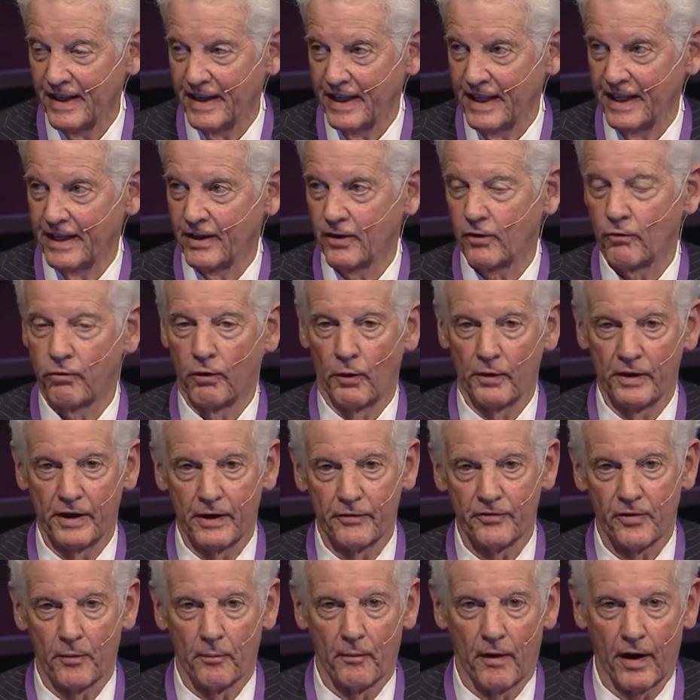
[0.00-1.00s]
in quoting
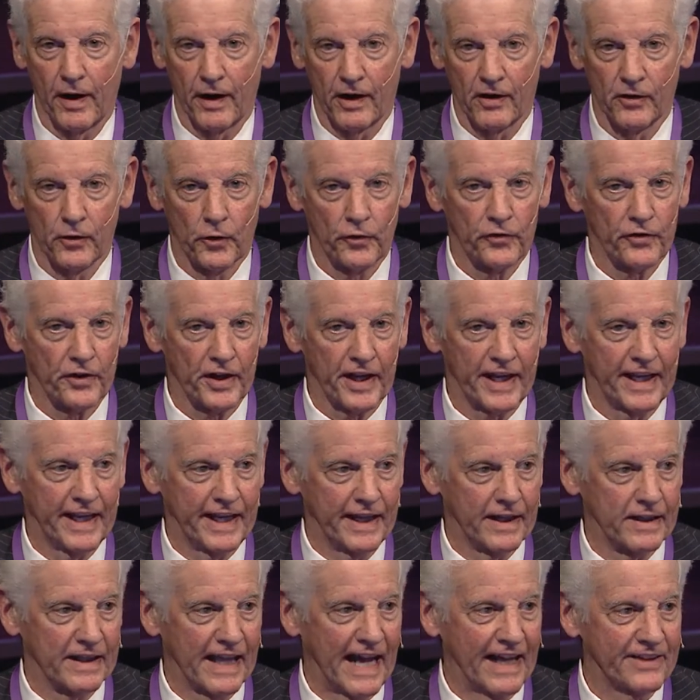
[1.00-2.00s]
from Martin Luther
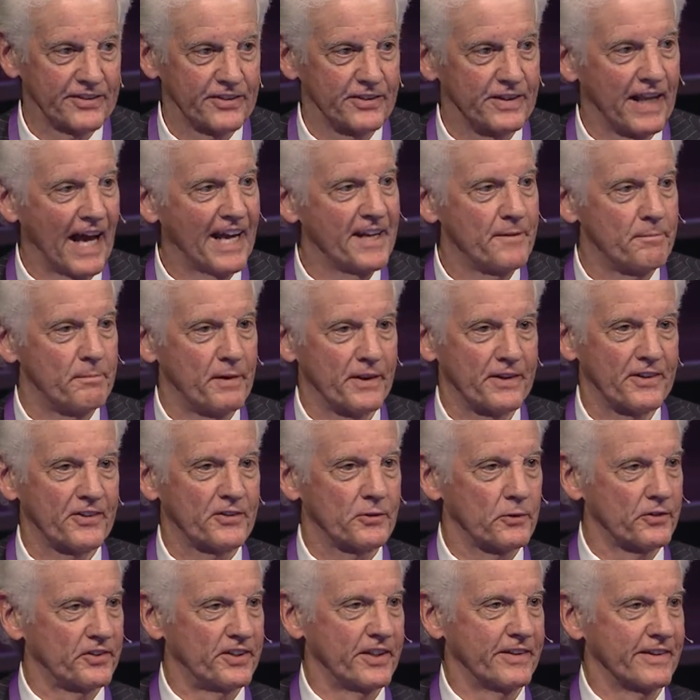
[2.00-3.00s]
King last night, but this
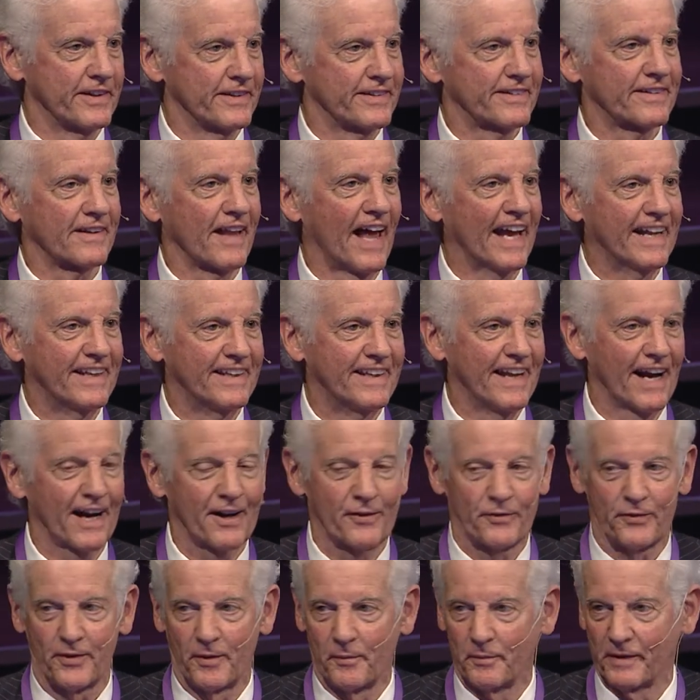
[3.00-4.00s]
was in the slide deck
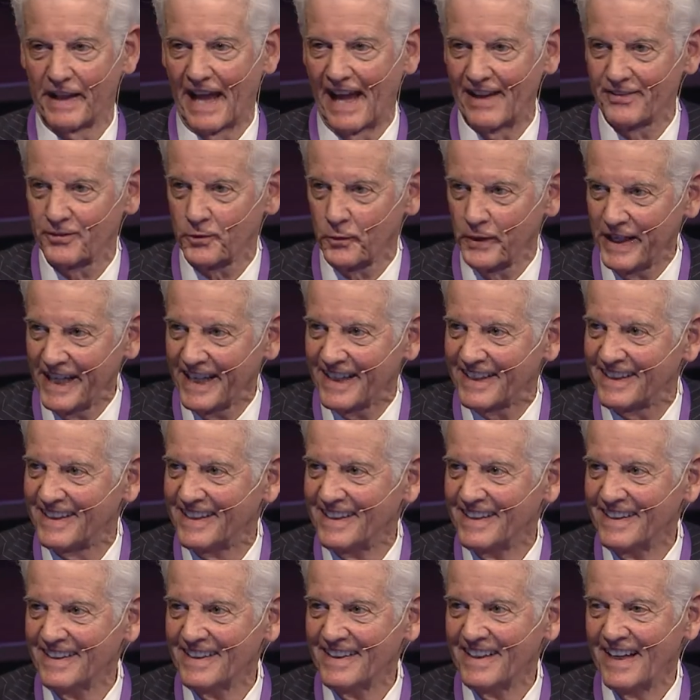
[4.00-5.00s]
from last week,
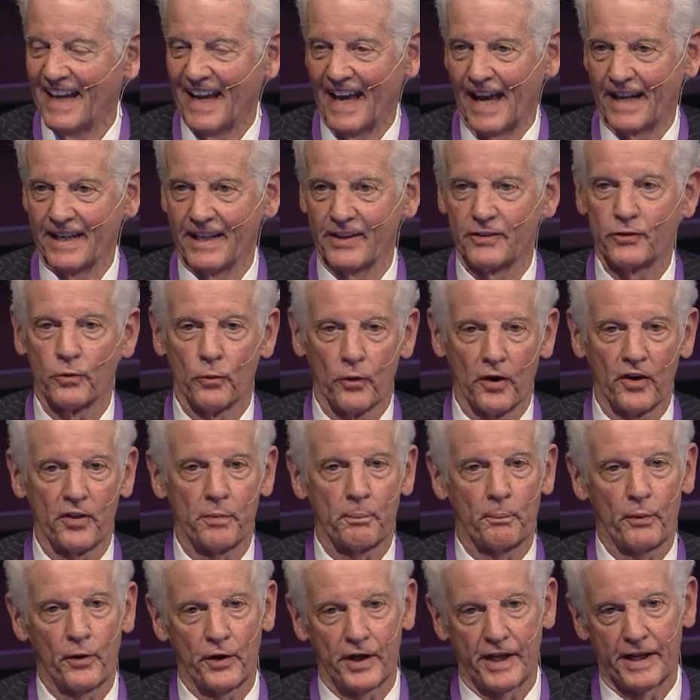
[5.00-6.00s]
and it's worth
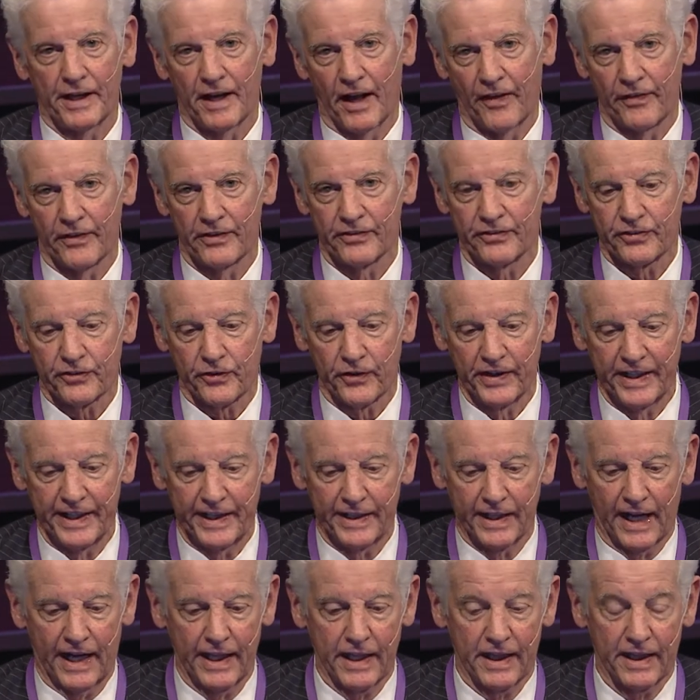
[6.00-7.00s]
putting on the screen,
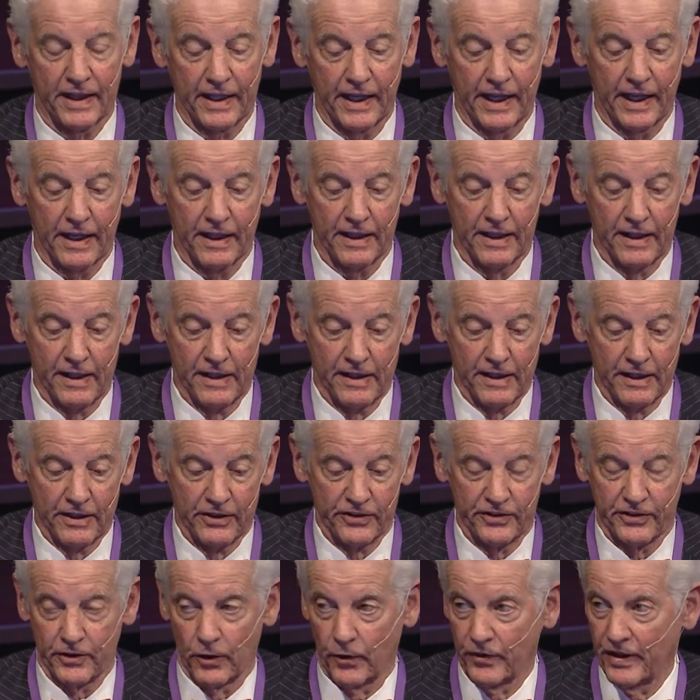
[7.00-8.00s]
I think,
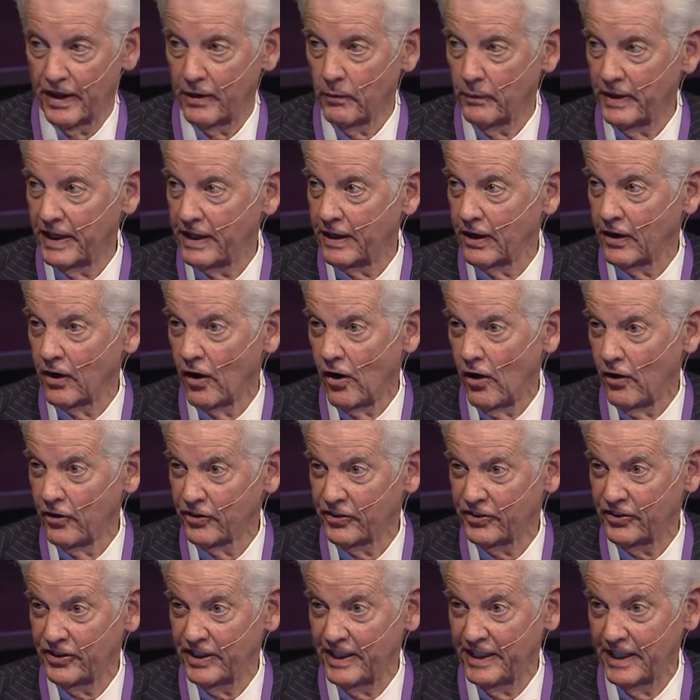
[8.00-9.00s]
so that we can all
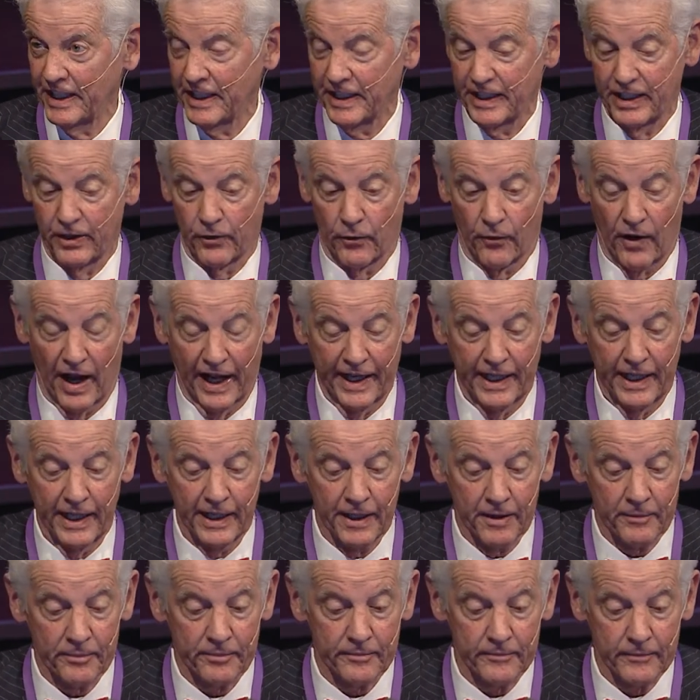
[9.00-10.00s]
see it in
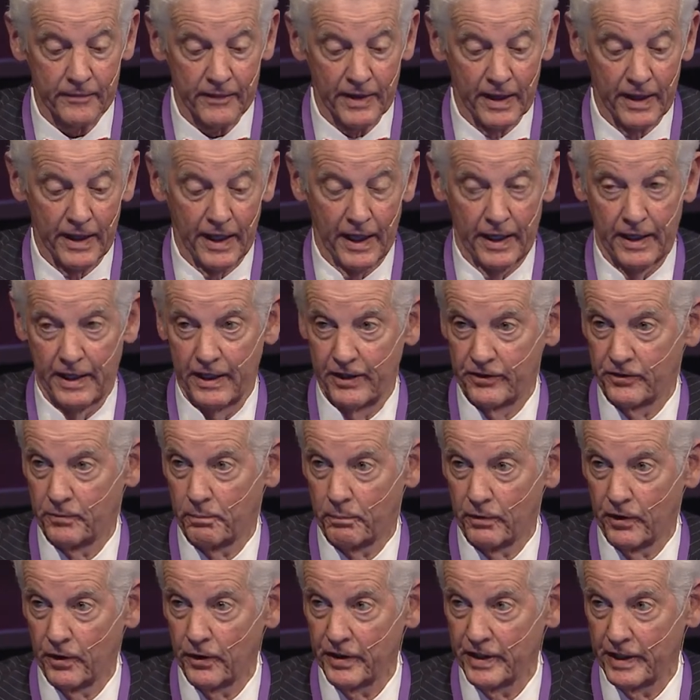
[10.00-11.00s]
writing, and his
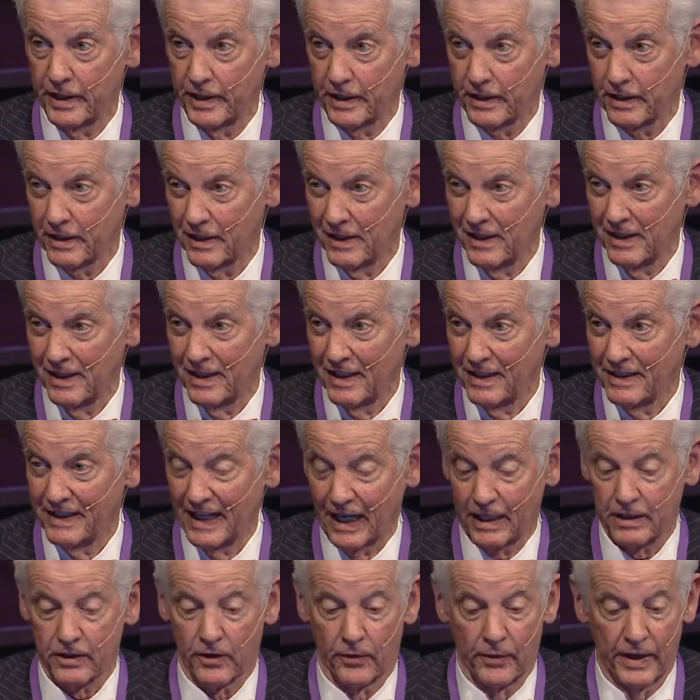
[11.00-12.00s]
brilliant
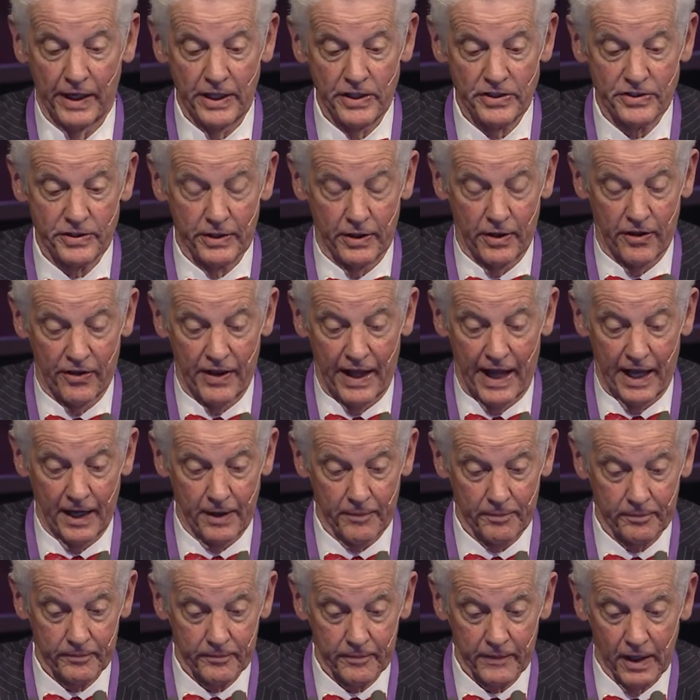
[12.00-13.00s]
declaration that
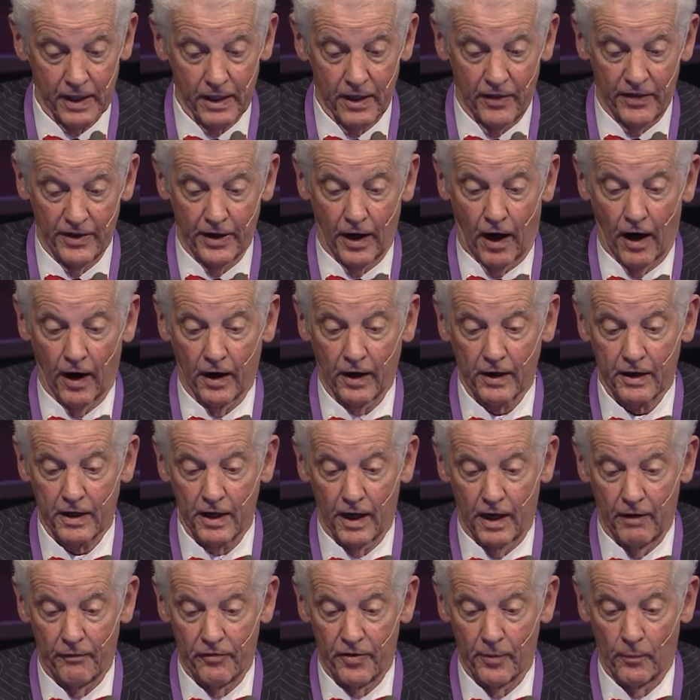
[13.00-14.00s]
the arc
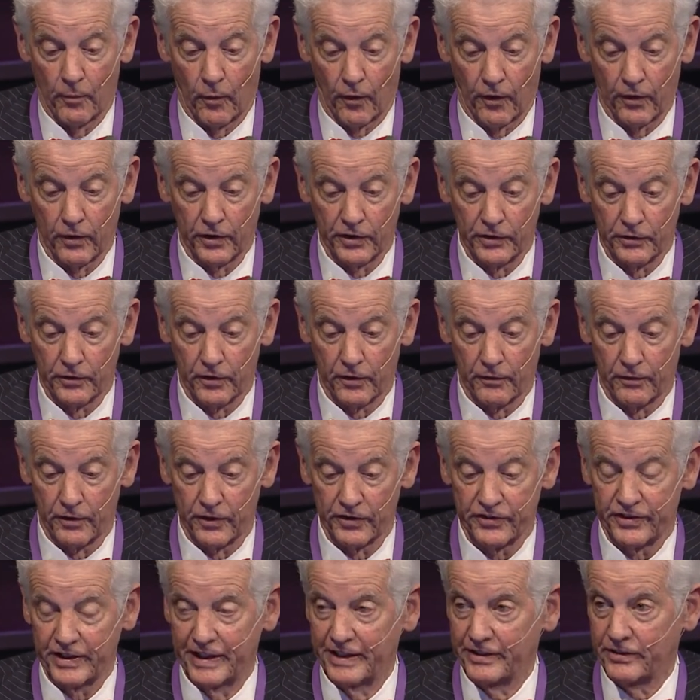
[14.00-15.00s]
of the moral
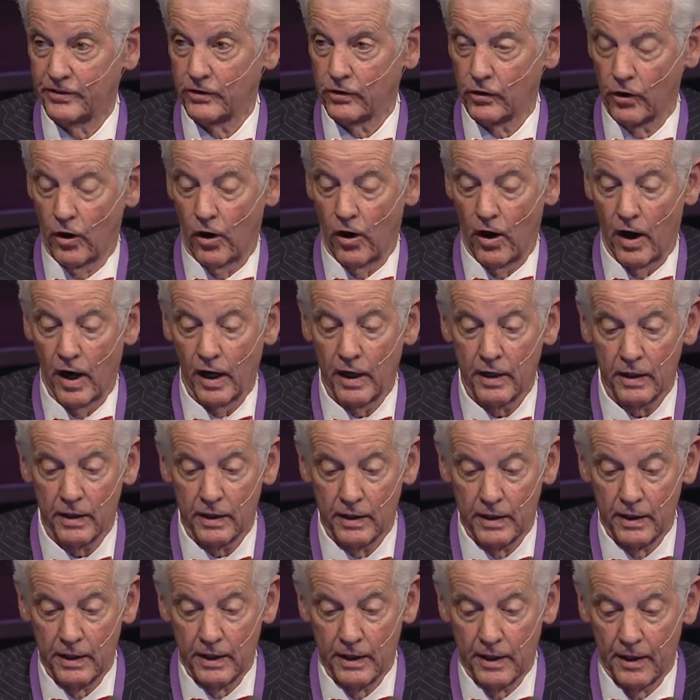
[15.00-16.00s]
universe is long,
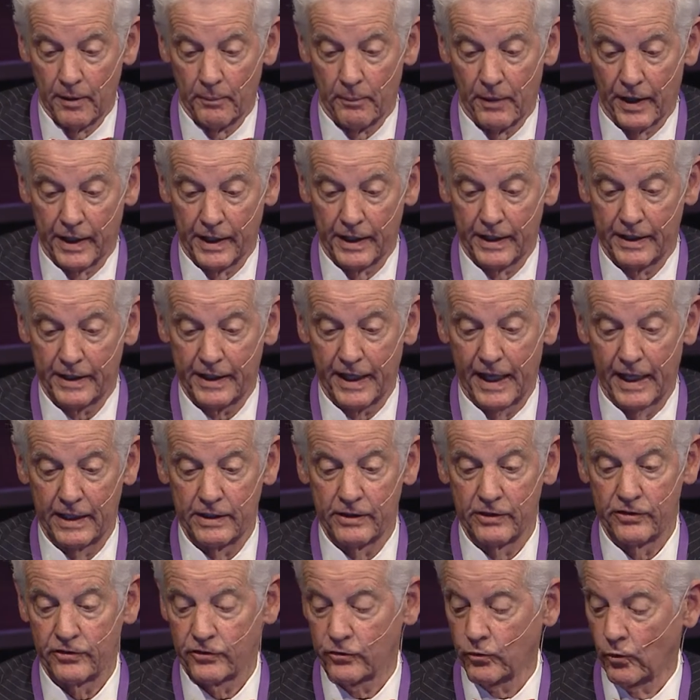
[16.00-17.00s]
but it
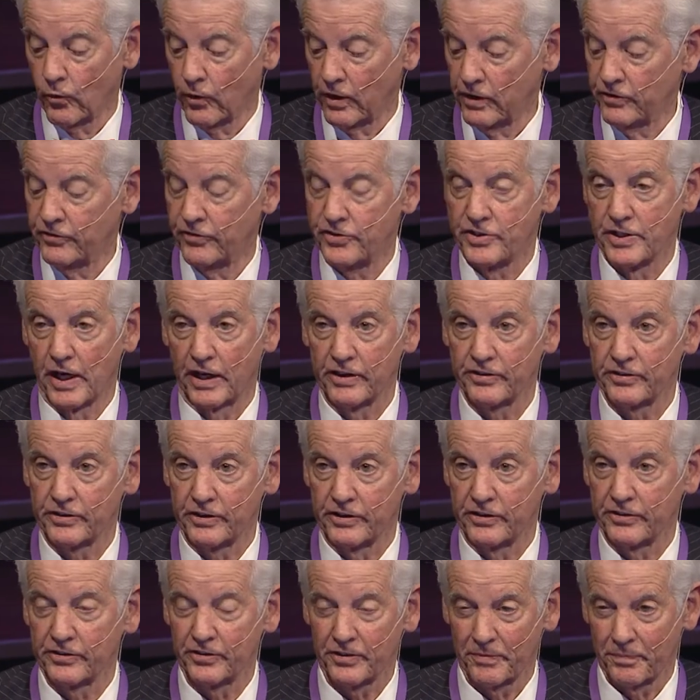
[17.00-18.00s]
tends towards
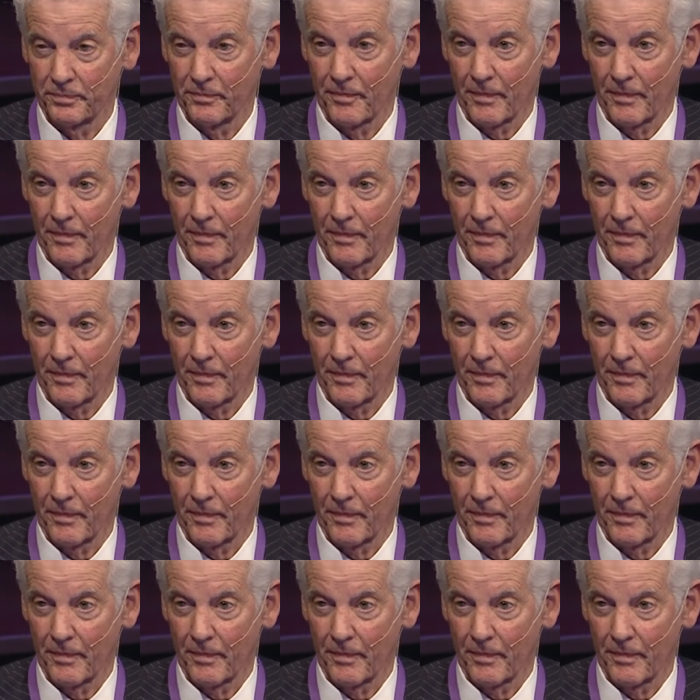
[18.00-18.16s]
justice.